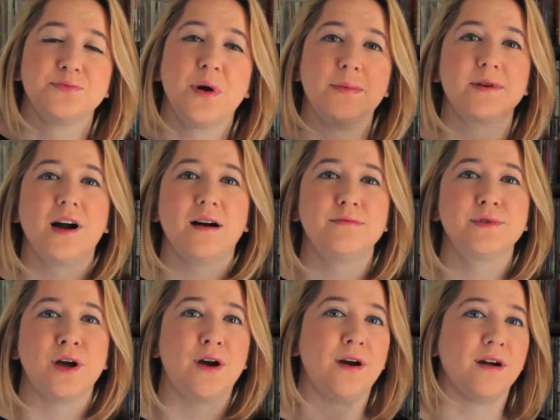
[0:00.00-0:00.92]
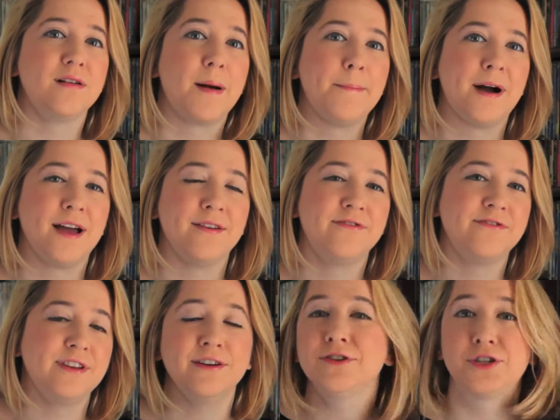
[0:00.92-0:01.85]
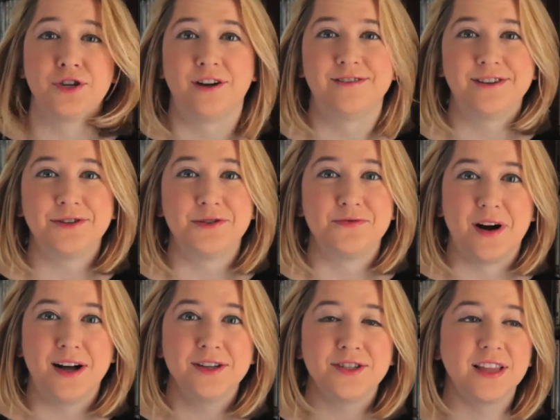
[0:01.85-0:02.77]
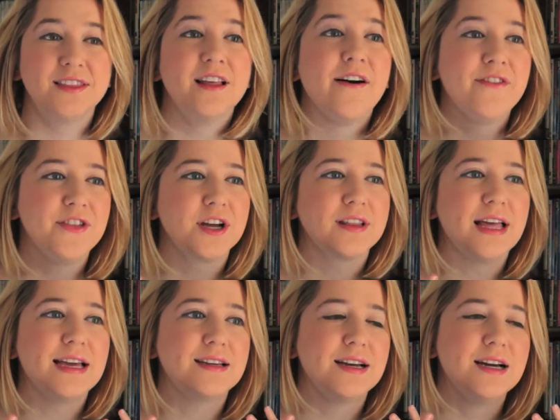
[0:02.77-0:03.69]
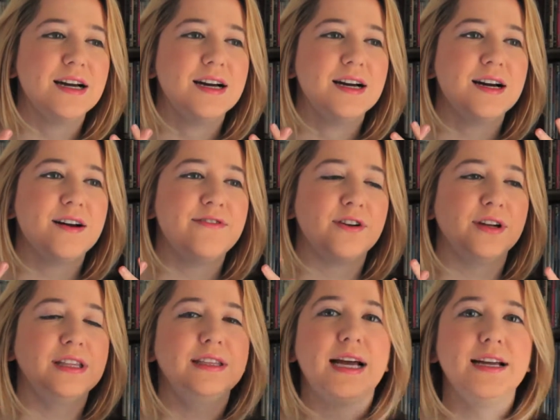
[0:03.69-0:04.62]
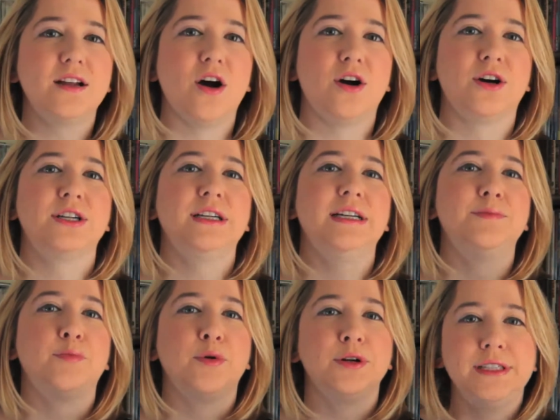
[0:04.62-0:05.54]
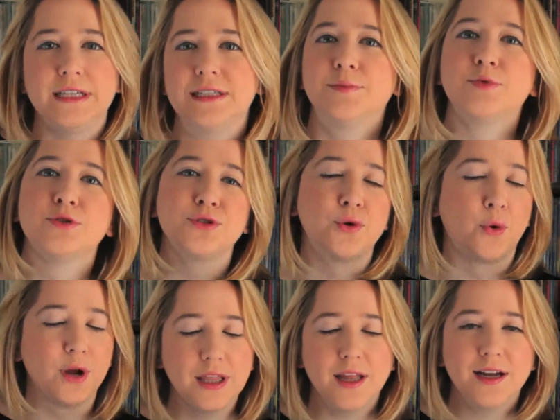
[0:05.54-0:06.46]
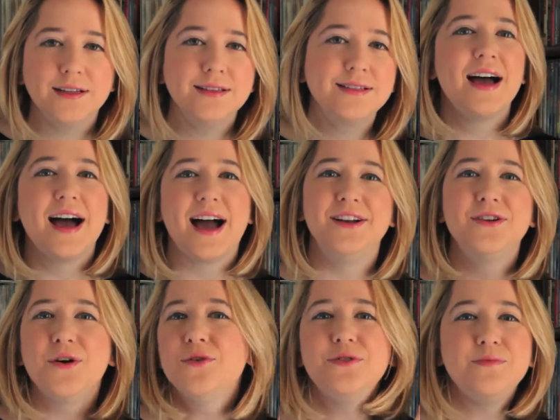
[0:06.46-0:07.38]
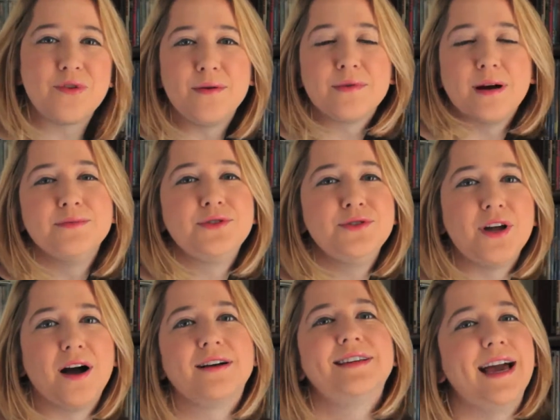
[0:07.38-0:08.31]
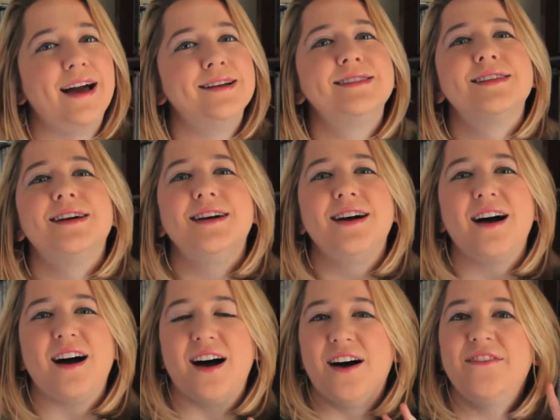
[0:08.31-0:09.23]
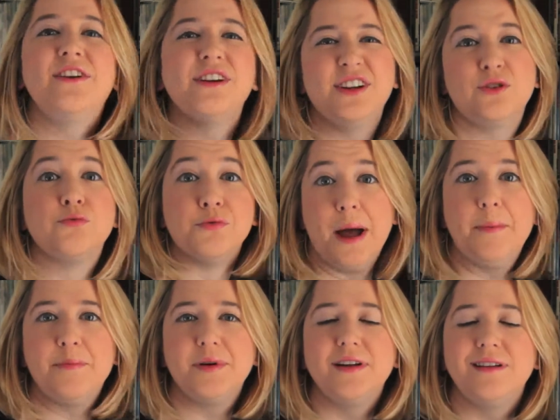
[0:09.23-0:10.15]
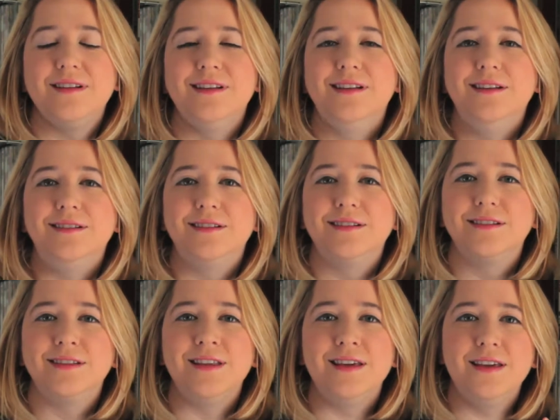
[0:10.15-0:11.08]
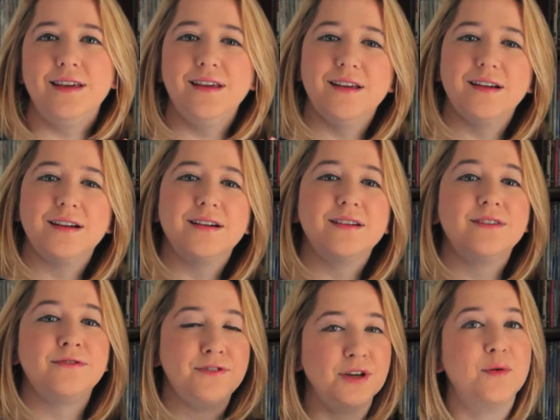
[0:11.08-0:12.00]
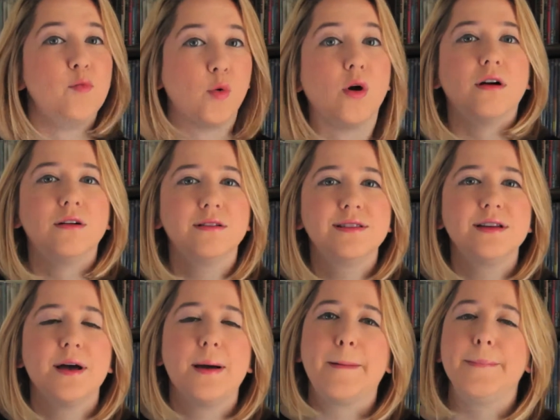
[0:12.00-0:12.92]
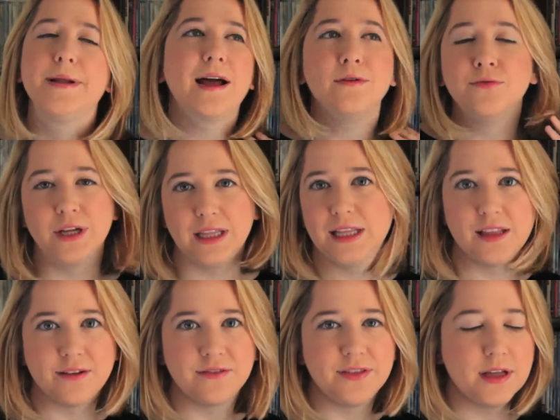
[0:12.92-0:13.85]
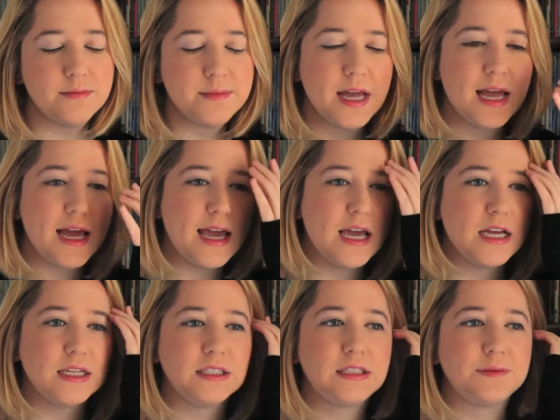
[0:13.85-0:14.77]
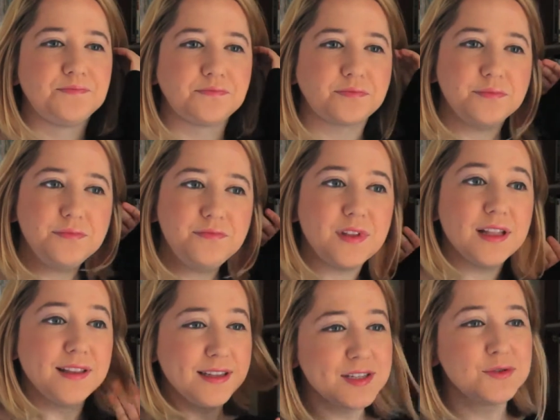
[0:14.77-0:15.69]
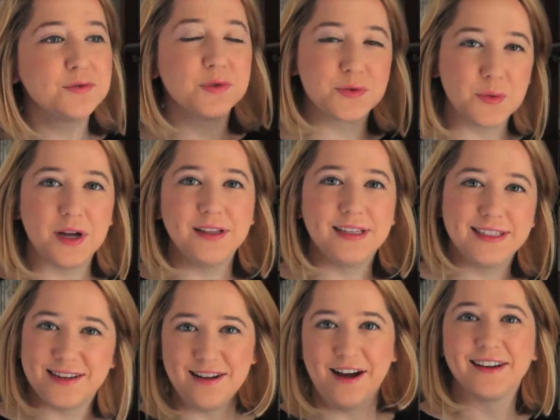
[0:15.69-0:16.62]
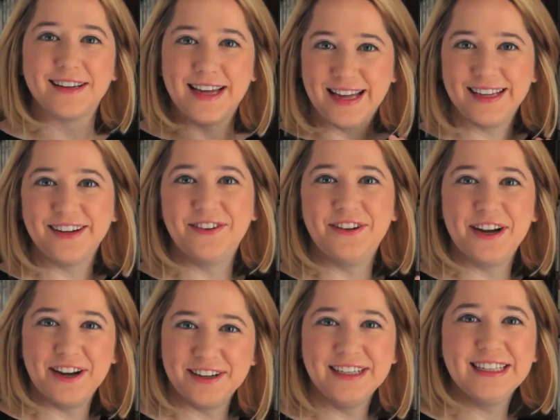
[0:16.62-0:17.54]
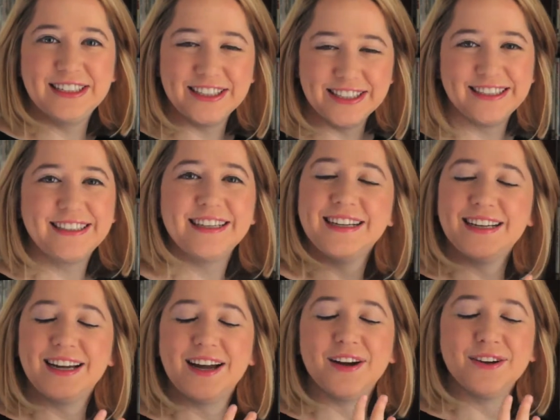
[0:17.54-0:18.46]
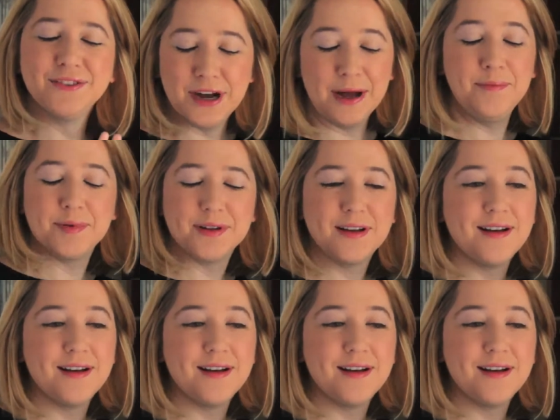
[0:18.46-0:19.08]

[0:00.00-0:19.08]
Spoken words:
Rom-coms are my favorite genre to watch. I love their like very light-hearted, predictable storylines. I know the rom-coms do not get a very good rep in the film world, but I really love them. And this was one that did not get a very good rep.